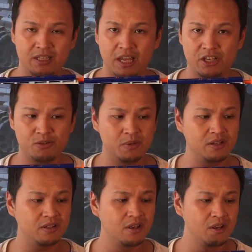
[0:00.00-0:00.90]

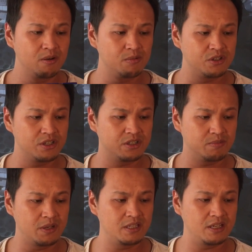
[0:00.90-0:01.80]
attachment, which is
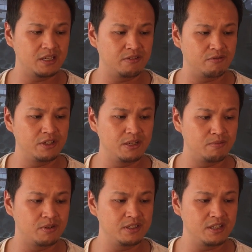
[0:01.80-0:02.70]
basically
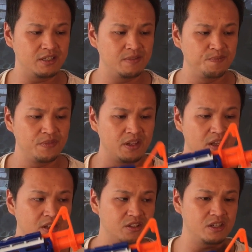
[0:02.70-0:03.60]
3D printed
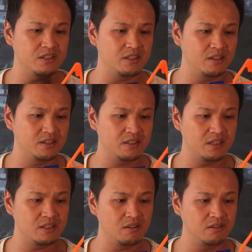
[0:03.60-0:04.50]
and just
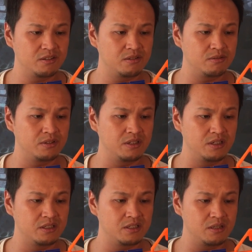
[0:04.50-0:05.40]
sticks onto
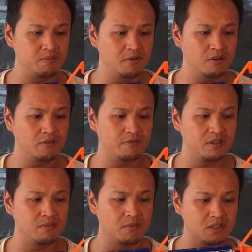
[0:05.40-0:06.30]
the tip of
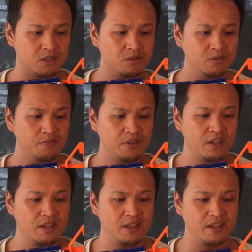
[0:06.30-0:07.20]
the muzzle.
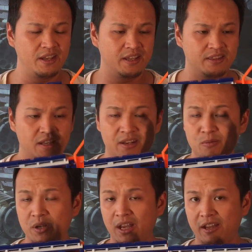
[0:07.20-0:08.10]
And
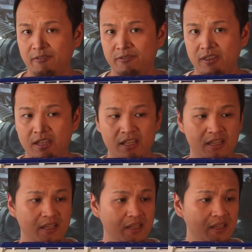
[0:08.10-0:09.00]
then we have
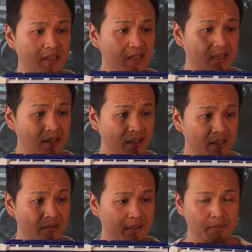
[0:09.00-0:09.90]
the
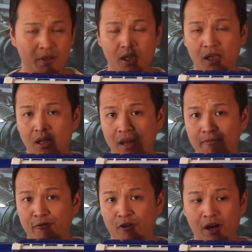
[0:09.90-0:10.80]
typical
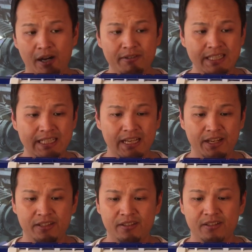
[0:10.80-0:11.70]
M4 iron
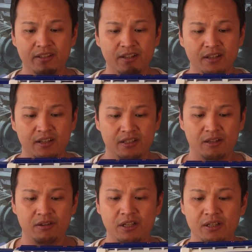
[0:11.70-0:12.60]
sight.
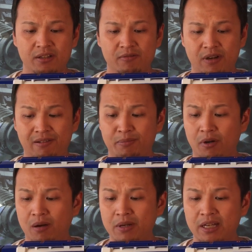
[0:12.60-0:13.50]
Down here, very
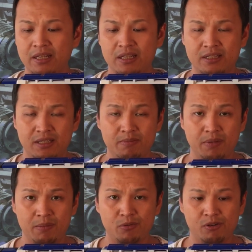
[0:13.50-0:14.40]
prominent is the
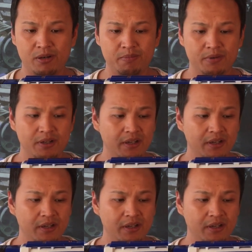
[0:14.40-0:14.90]
pump grip,